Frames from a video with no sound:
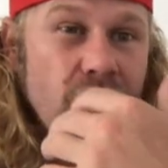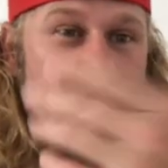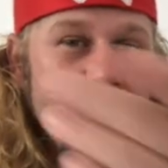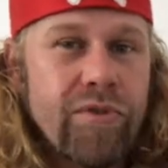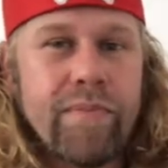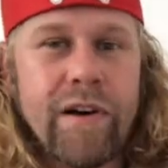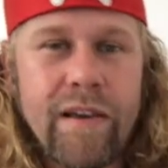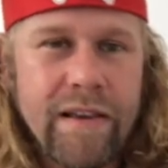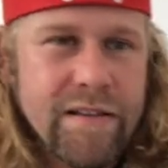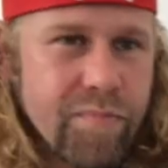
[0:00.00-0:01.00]
you,
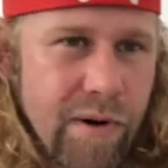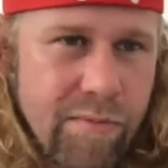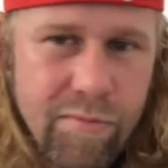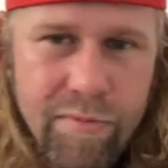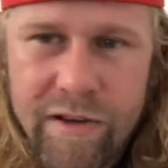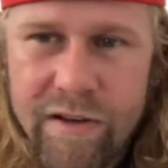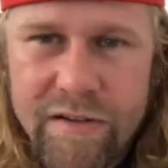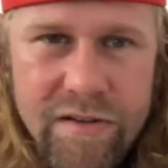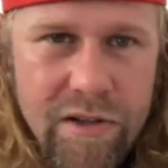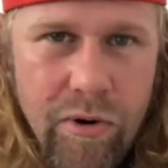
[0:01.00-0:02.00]
but it's probably gonna
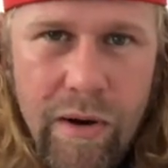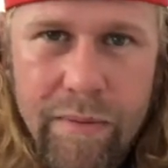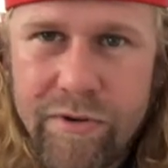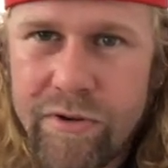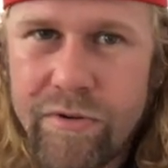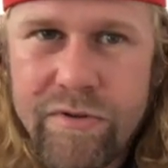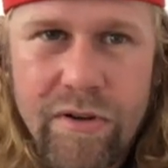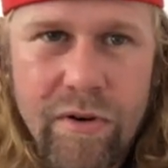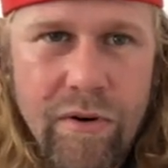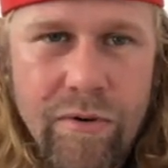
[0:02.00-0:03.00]
slow up too.
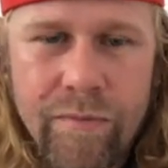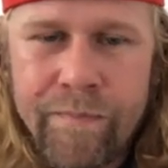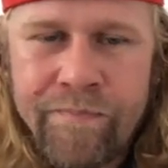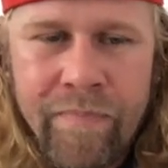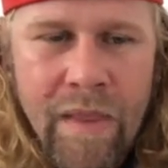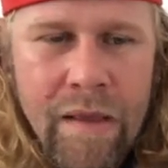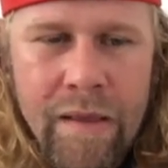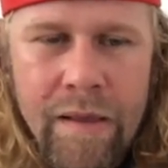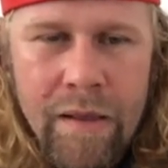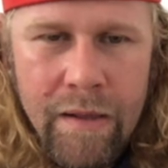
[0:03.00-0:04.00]
So
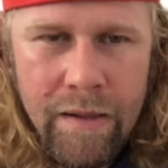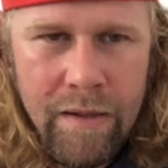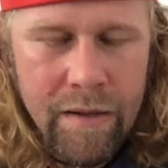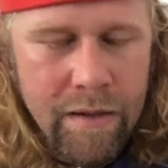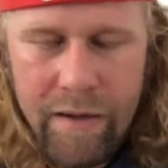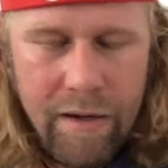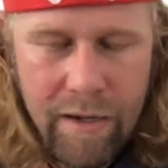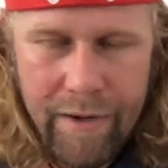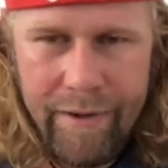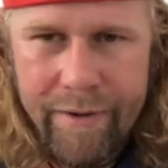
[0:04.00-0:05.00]

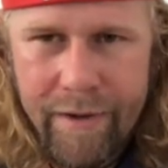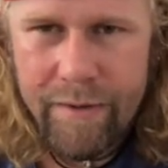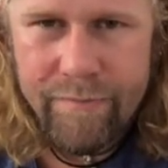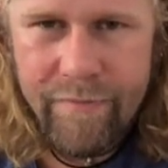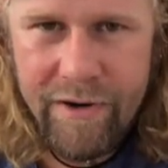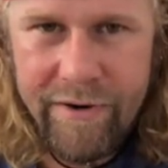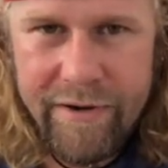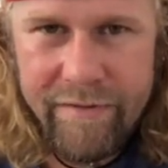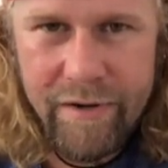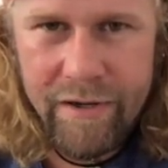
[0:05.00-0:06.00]
I'm very
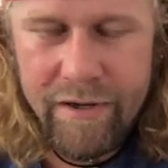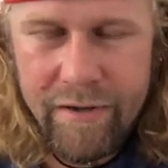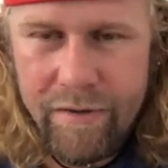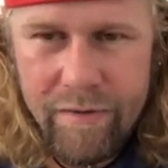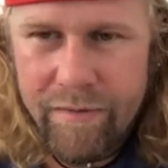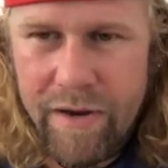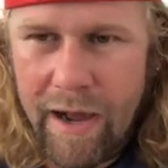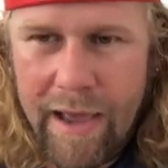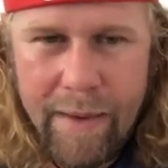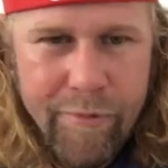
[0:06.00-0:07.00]

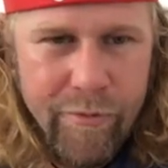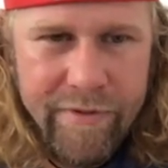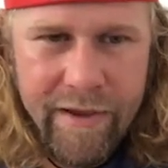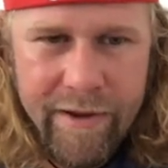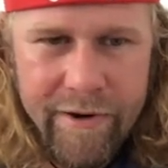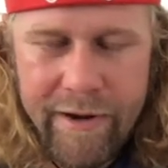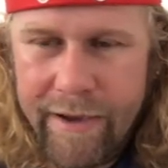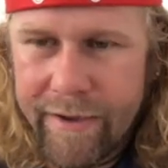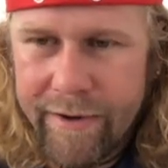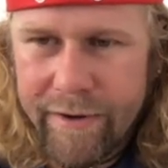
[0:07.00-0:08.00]
not happy with the
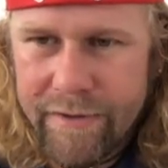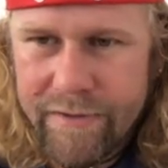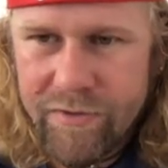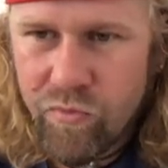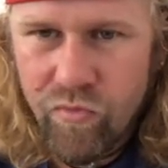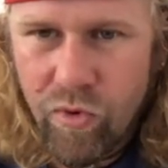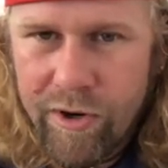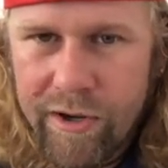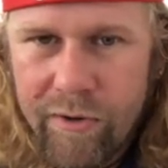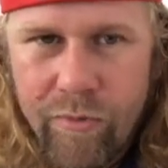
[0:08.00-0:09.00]
internet here. It's
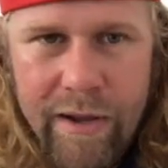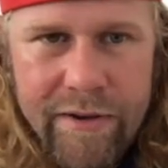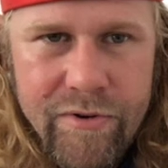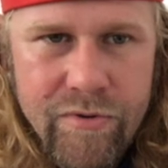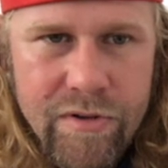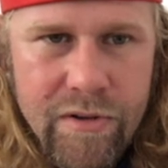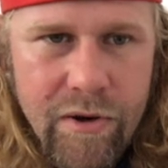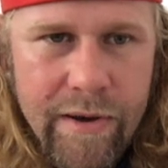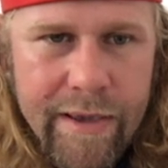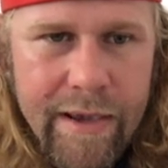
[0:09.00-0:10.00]
working way too
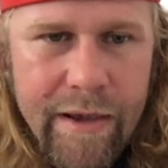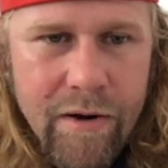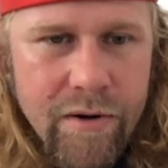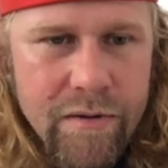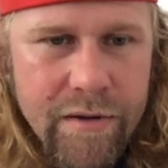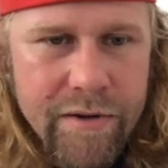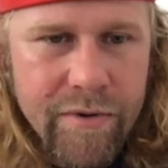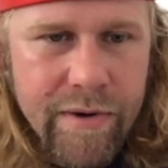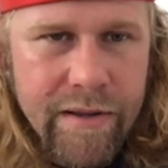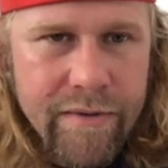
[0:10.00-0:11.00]
slow. I can't hardly
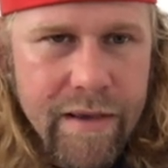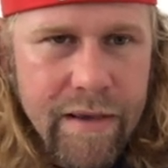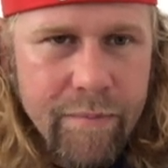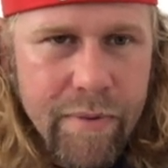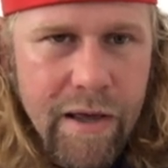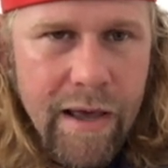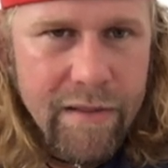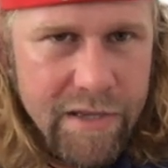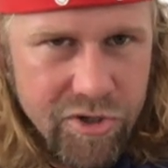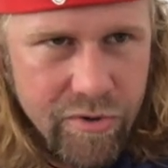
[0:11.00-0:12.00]
do anything, but at
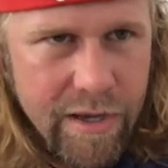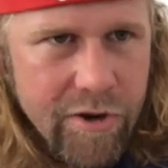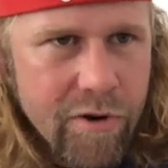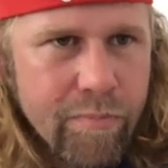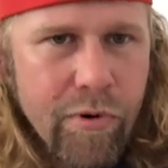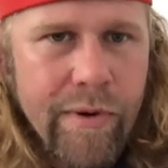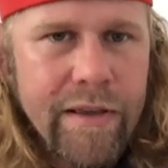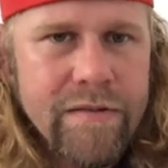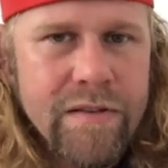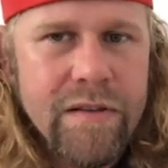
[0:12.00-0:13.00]
least you get your
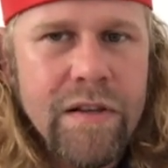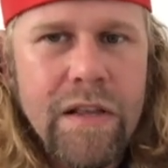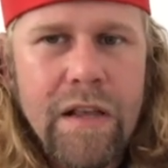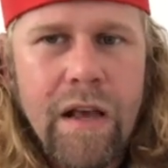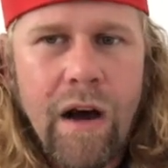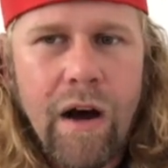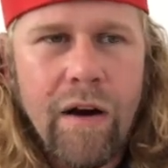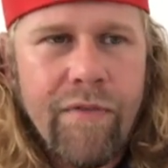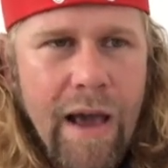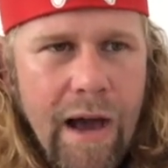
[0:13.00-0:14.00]
points
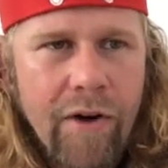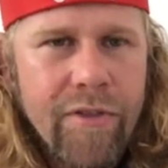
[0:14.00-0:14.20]
of how the